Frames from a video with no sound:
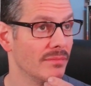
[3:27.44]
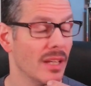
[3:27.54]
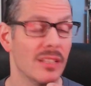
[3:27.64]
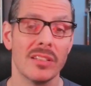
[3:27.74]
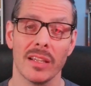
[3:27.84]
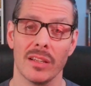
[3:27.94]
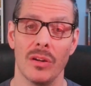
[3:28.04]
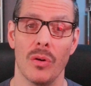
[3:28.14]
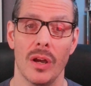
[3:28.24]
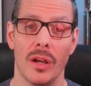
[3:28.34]
it's like,
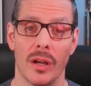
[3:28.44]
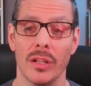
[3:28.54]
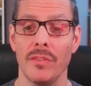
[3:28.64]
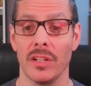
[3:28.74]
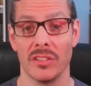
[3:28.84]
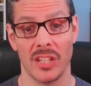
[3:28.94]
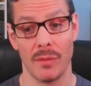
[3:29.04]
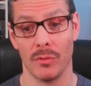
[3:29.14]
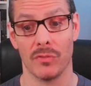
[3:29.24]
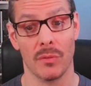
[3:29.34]
oh, I'll give you an
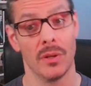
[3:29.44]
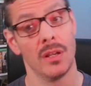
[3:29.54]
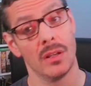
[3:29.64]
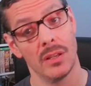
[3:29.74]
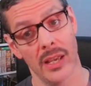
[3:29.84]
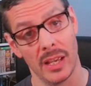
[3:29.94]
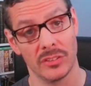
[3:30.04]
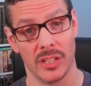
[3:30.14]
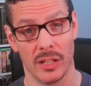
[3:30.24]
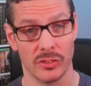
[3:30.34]
example from
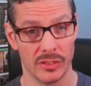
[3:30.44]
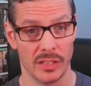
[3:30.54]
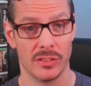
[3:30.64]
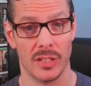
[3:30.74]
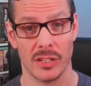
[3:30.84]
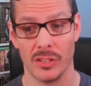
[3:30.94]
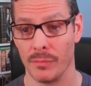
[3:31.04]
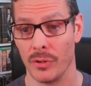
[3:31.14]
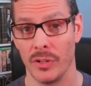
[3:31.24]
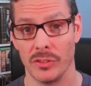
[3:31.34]
Exiles, because that's actually
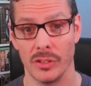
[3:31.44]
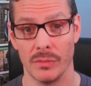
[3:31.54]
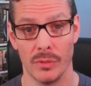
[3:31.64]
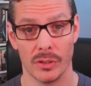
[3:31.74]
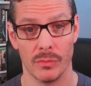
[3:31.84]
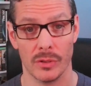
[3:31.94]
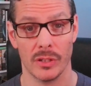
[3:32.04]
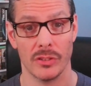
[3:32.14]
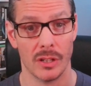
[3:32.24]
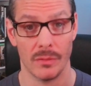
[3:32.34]
pertinent to the book that we're going
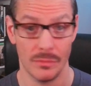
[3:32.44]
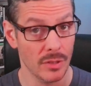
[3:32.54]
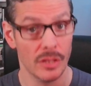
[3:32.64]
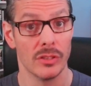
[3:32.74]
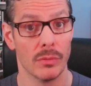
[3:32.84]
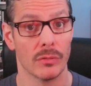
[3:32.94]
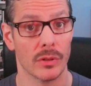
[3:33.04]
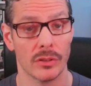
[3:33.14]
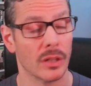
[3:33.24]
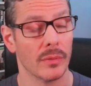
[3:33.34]
to talk about. It is the book we're
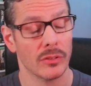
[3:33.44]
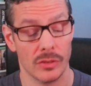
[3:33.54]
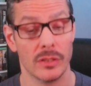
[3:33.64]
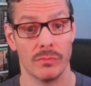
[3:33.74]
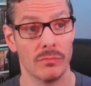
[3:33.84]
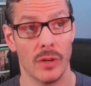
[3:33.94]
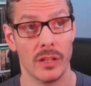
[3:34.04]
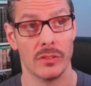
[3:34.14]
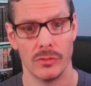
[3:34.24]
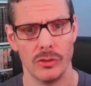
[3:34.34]
going to talk about, so that's why
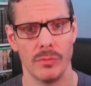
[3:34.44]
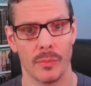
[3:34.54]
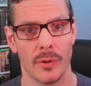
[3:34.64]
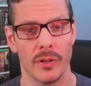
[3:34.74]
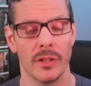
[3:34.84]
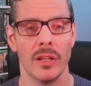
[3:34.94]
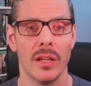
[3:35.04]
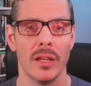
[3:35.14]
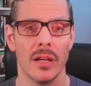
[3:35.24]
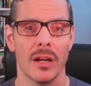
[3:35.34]
it's super pertinent.
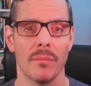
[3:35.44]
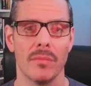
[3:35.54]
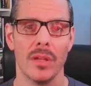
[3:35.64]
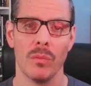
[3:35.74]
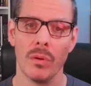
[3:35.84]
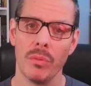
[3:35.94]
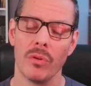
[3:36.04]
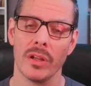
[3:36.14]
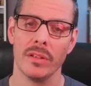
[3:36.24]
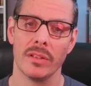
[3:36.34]
Um, at one
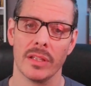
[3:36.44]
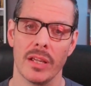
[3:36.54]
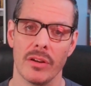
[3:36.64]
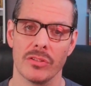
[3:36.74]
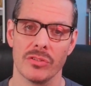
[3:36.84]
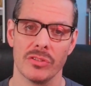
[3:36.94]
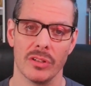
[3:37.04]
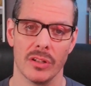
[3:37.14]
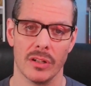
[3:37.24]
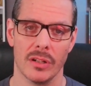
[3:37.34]
point, the characters
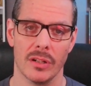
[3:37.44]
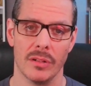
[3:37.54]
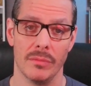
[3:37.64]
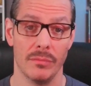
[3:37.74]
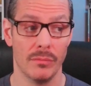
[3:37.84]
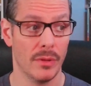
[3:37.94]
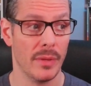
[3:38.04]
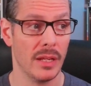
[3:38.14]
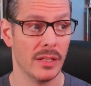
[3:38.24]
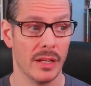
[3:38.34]
are, uh, the
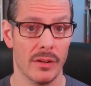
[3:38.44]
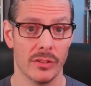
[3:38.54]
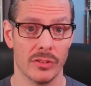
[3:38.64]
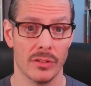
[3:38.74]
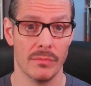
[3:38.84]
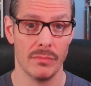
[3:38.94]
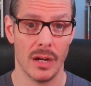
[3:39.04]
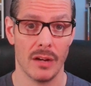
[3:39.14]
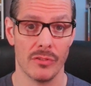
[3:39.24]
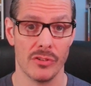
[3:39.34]
main character,
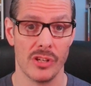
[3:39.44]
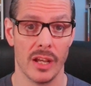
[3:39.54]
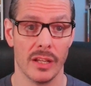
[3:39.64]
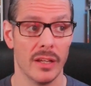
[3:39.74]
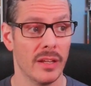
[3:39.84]
Mavra Chang,